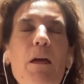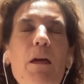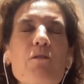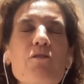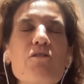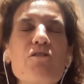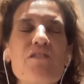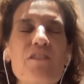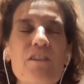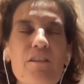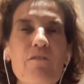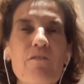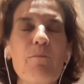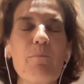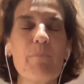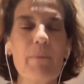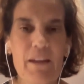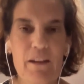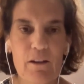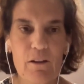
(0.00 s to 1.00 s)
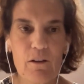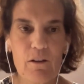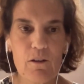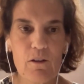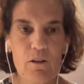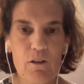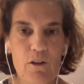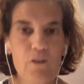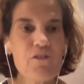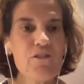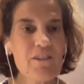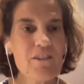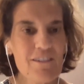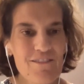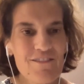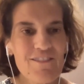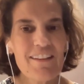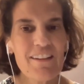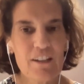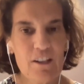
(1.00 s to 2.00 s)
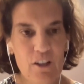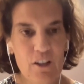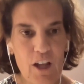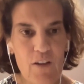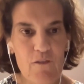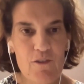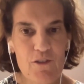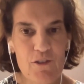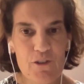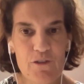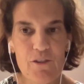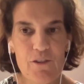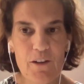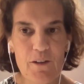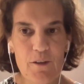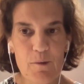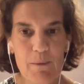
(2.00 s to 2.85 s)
chief clinical officer, Dr.